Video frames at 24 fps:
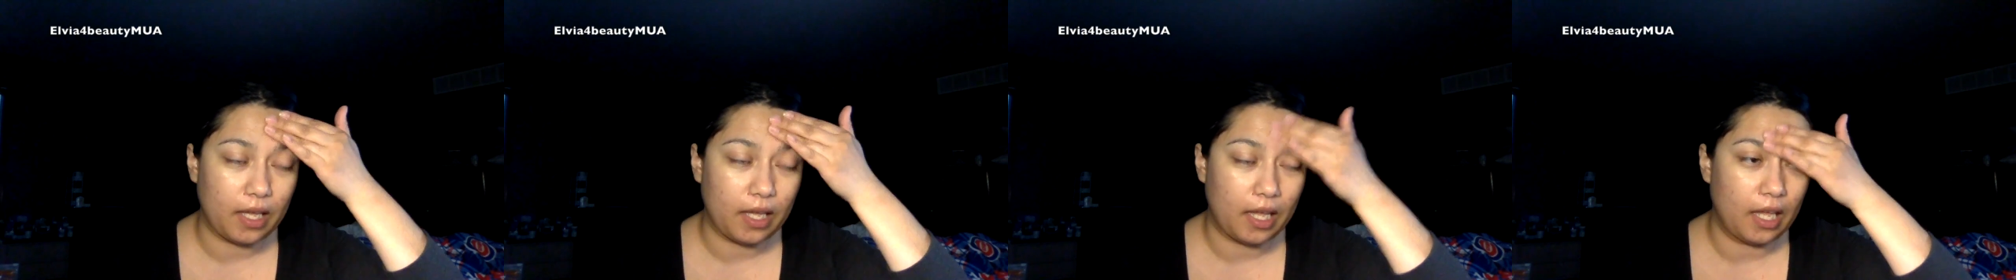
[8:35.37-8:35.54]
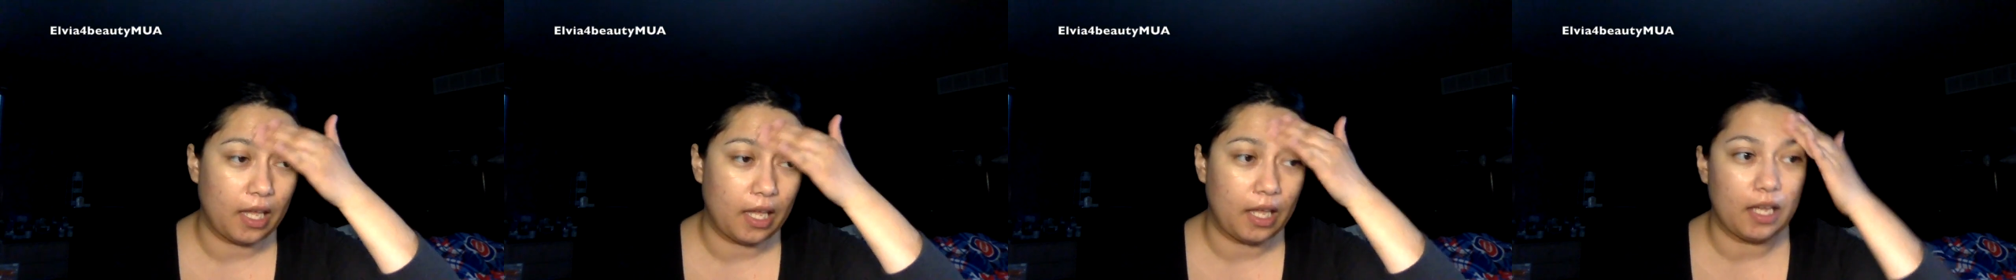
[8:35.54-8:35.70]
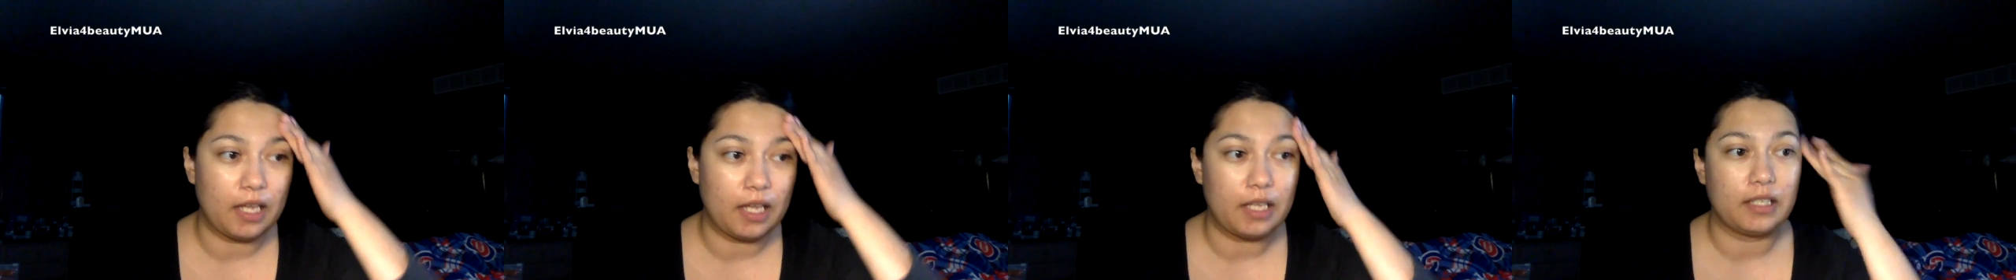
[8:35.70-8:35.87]

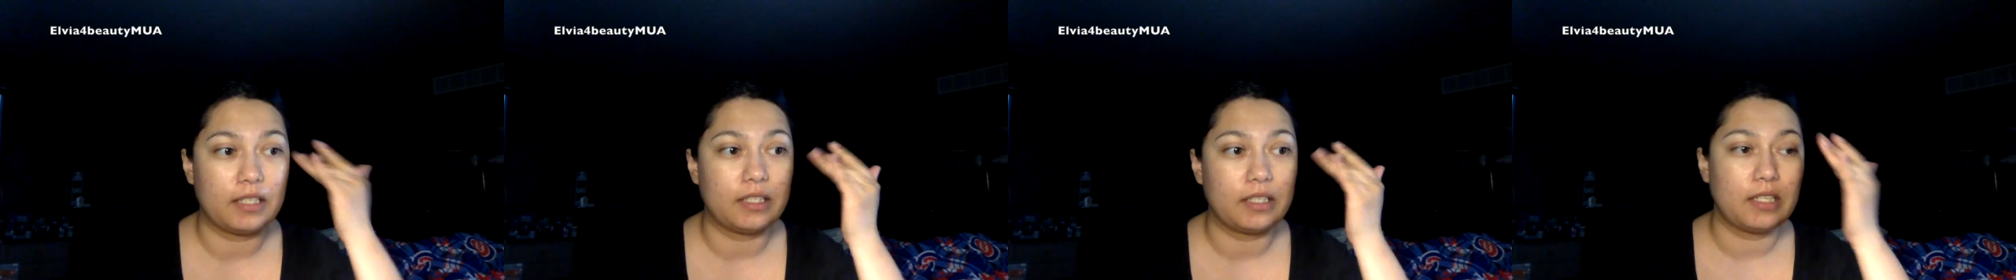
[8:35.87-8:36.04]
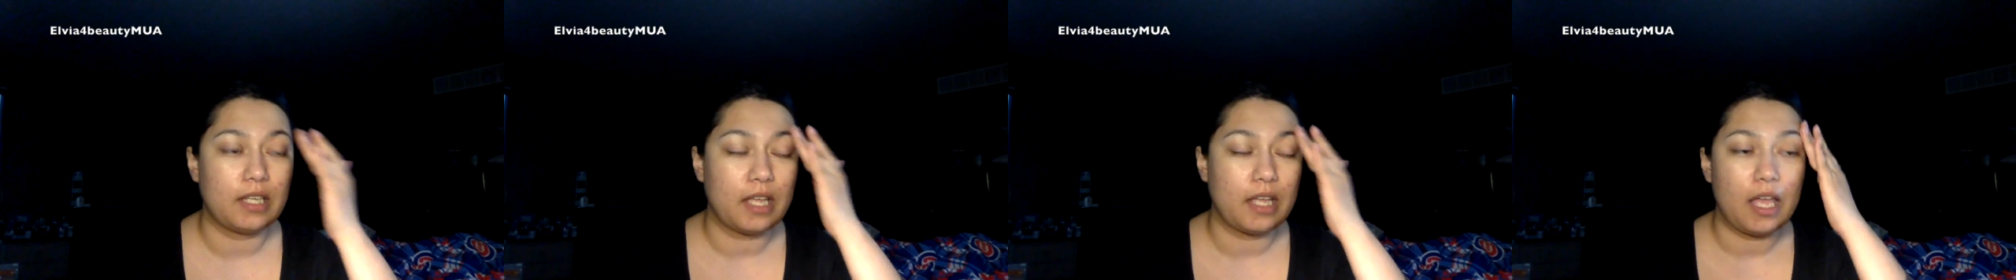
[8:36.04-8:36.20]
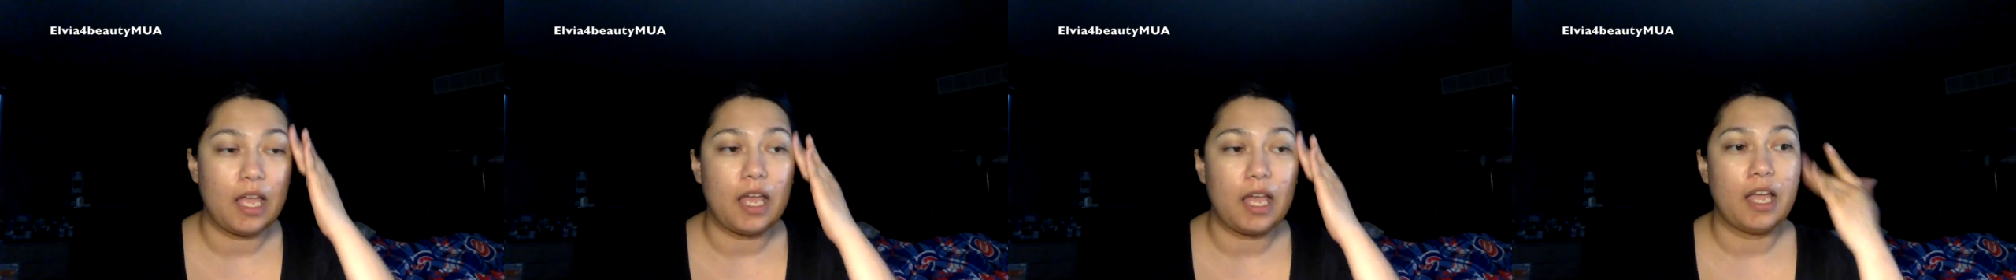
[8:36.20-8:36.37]
and
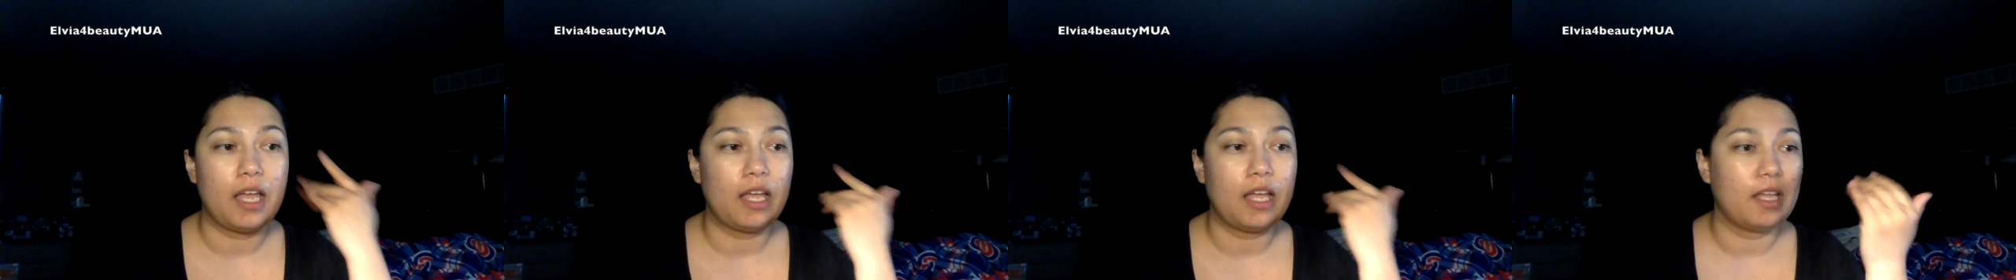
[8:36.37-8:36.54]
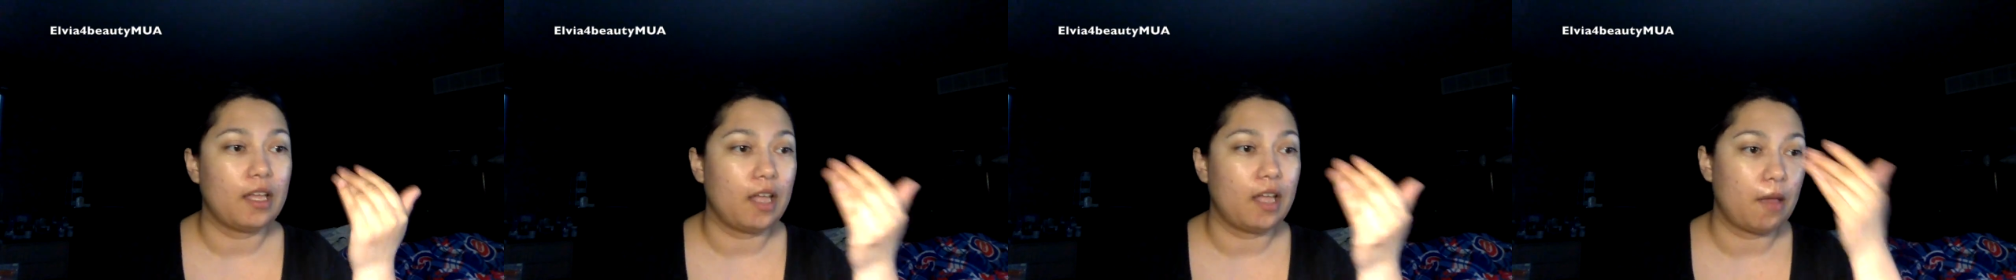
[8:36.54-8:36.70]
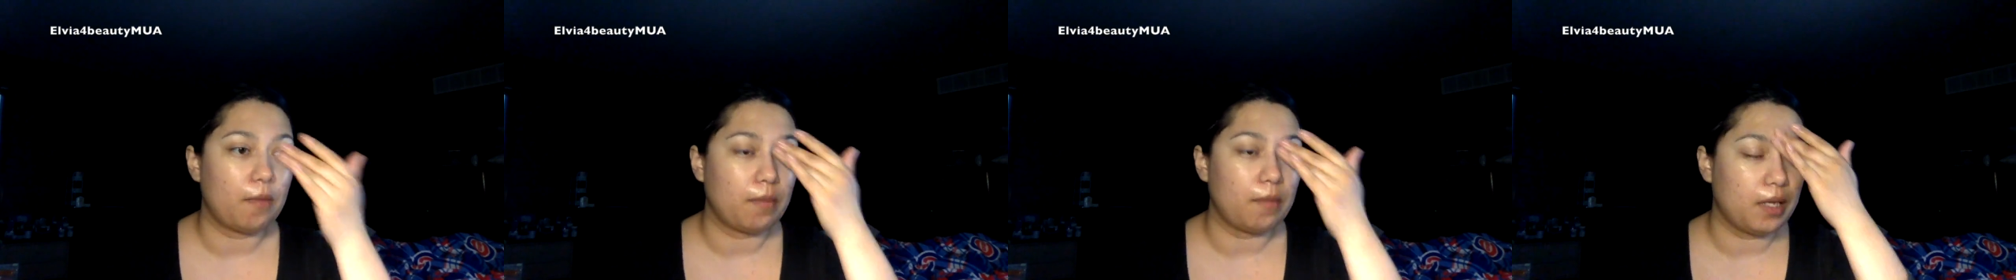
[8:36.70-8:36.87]

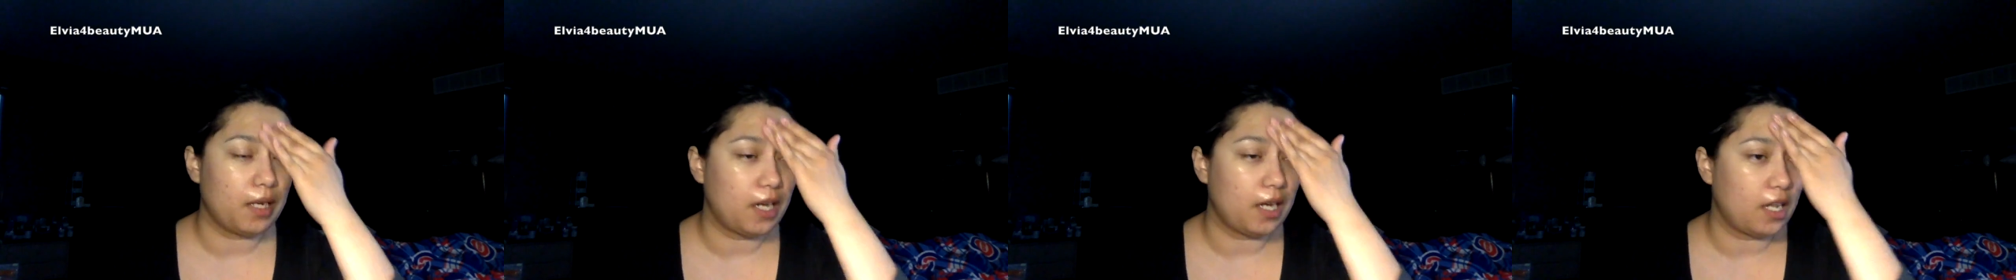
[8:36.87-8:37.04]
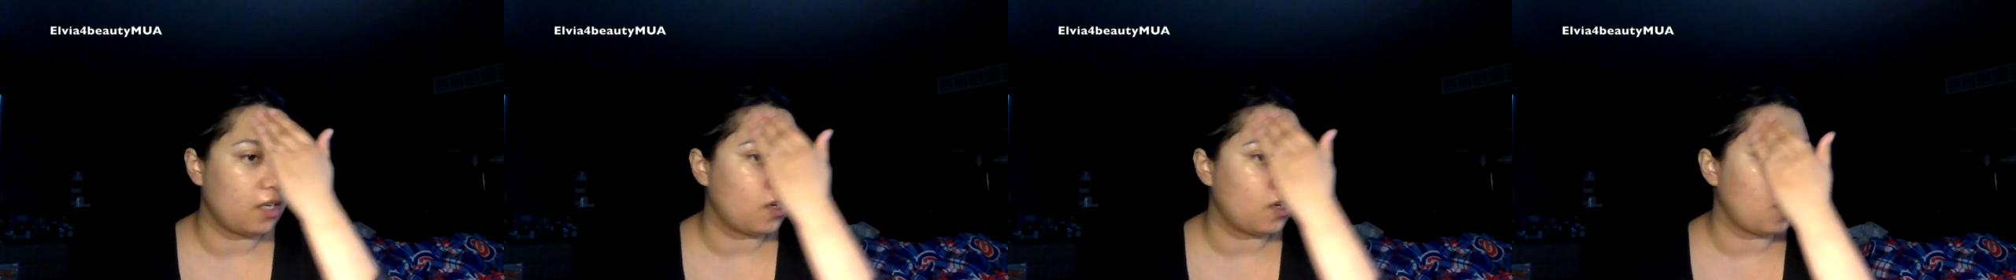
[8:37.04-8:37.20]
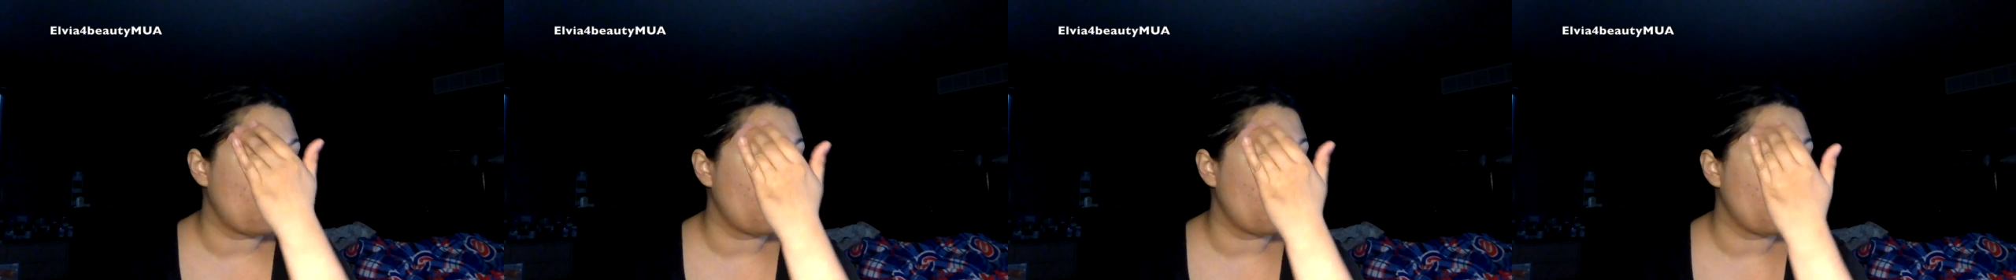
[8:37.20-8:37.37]
I mean, I
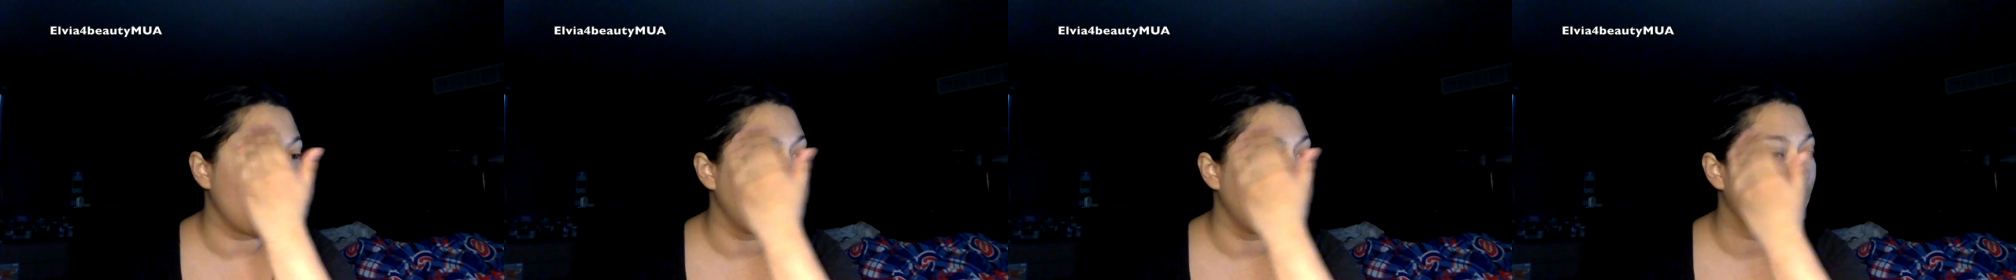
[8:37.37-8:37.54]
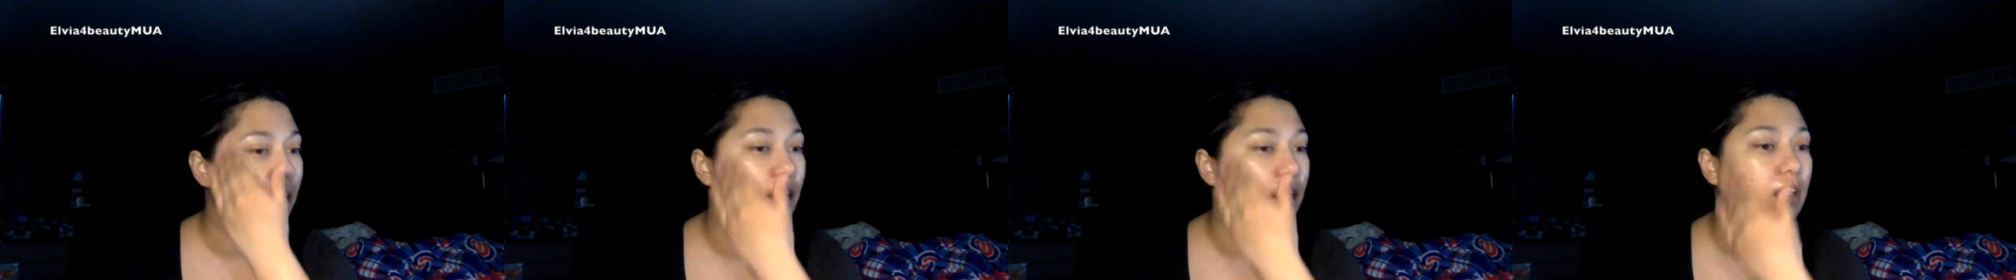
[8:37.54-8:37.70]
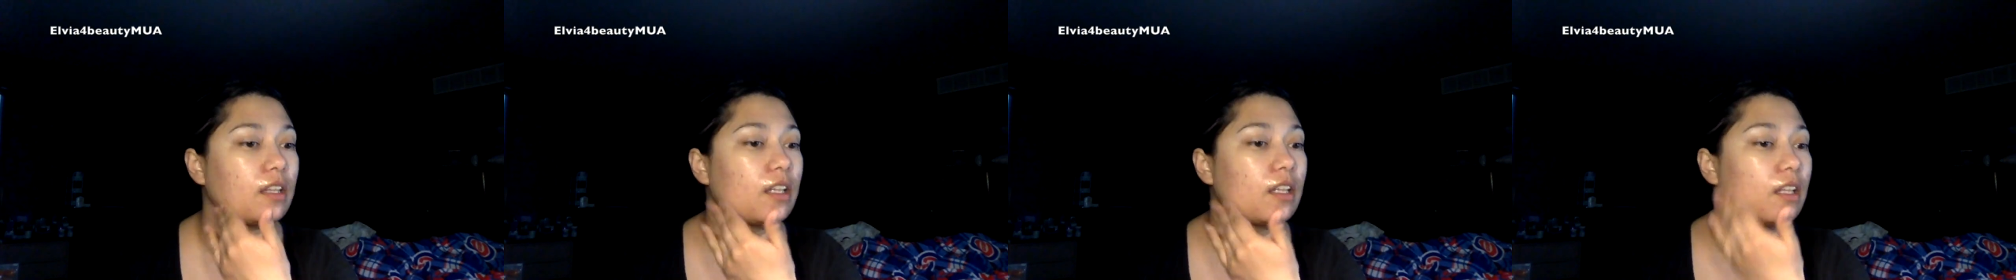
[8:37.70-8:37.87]
don't want